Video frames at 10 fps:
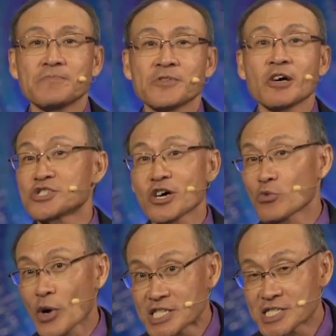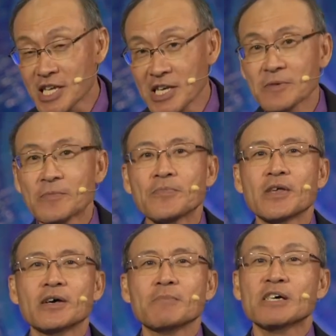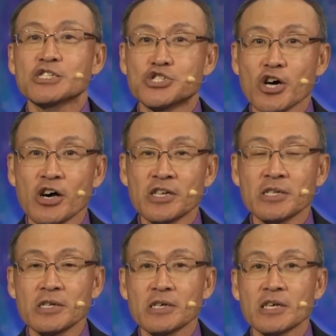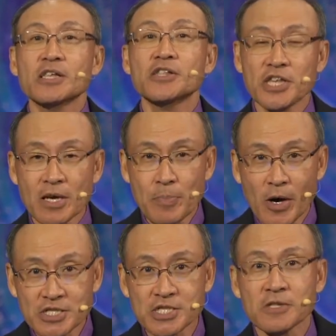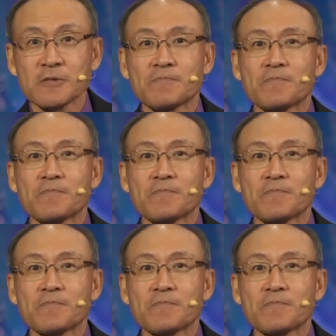Not John Wesley, but John the Apostle.